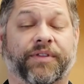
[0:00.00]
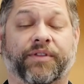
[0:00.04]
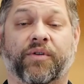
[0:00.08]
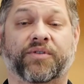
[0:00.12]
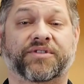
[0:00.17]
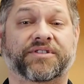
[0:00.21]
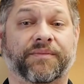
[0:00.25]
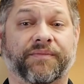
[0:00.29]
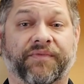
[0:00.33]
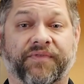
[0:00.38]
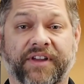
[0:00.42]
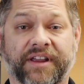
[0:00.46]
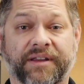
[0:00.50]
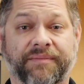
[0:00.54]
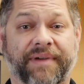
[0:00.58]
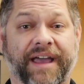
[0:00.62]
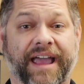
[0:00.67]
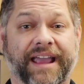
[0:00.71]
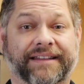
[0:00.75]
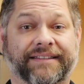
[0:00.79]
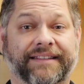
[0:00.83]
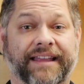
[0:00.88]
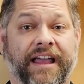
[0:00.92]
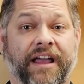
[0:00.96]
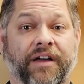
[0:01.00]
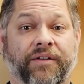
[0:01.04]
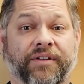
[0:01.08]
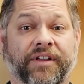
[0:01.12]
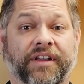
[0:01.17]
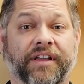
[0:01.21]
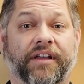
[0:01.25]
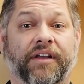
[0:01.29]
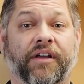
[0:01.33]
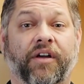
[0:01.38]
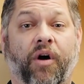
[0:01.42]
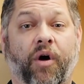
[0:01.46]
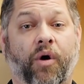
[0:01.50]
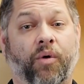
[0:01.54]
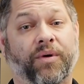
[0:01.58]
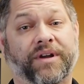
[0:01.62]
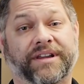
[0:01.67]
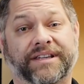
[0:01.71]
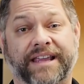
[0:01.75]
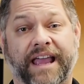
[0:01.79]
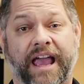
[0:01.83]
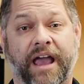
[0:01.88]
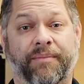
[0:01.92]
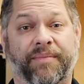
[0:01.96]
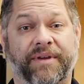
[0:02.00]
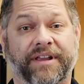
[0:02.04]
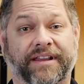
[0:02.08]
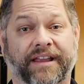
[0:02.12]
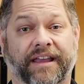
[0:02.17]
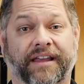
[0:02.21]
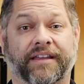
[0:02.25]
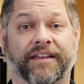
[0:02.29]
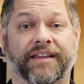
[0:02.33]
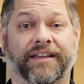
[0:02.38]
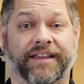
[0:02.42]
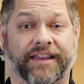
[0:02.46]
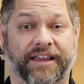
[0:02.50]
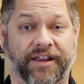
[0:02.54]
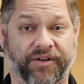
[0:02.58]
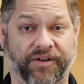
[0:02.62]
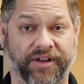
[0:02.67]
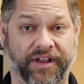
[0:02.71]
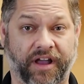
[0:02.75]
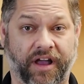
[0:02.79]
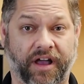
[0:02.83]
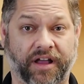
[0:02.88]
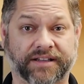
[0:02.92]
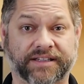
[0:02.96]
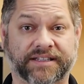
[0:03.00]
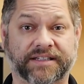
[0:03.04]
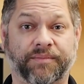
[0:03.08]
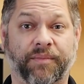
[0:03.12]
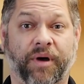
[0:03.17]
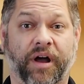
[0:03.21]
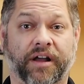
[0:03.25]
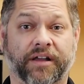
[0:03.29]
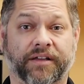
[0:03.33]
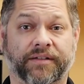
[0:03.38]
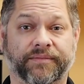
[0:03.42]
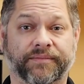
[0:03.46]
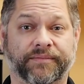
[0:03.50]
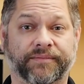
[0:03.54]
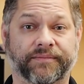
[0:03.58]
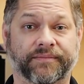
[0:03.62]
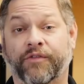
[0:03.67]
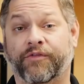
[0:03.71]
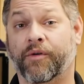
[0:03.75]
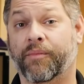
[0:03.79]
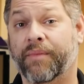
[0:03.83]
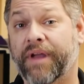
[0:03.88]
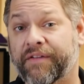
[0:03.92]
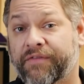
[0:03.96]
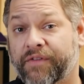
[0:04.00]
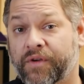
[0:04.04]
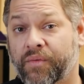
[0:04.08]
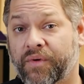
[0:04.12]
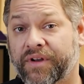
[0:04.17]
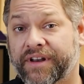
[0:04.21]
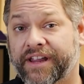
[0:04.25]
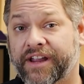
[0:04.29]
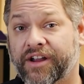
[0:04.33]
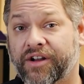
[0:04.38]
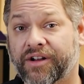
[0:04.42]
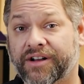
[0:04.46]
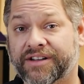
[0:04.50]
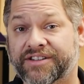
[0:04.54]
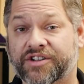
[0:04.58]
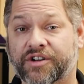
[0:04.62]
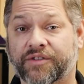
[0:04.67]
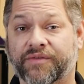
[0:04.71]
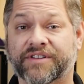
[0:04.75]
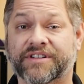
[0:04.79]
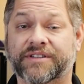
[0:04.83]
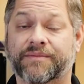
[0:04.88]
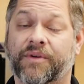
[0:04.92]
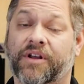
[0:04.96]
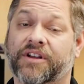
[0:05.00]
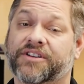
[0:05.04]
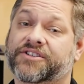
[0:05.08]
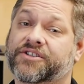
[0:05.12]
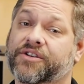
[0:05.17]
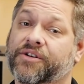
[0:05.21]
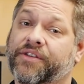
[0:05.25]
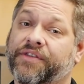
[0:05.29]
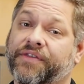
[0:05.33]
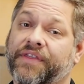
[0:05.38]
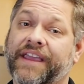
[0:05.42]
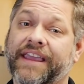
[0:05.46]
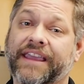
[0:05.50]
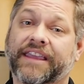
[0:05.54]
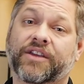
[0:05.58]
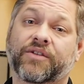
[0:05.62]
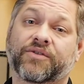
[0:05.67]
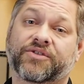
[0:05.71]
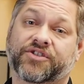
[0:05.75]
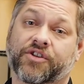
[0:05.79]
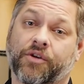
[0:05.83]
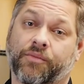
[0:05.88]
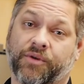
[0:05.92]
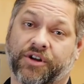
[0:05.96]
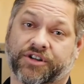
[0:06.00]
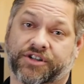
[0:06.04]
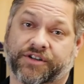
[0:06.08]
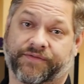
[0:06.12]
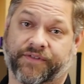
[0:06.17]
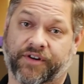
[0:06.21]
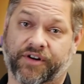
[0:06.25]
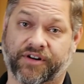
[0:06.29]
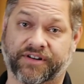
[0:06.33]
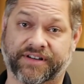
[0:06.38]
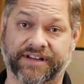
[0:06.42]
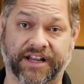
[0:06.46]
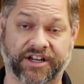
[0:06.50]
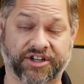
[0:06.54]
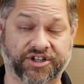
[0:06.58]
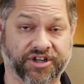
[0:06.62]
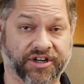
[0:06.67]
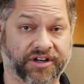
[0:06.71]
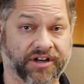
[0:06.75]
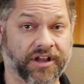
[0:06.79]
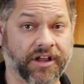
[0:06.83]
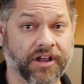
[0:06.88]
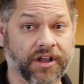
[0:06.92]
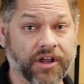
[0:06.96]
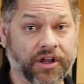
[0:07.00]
Throw some feedback down. Always happy to hear you on Smug. From everyone here at Service Monster, thank you so much for your attention.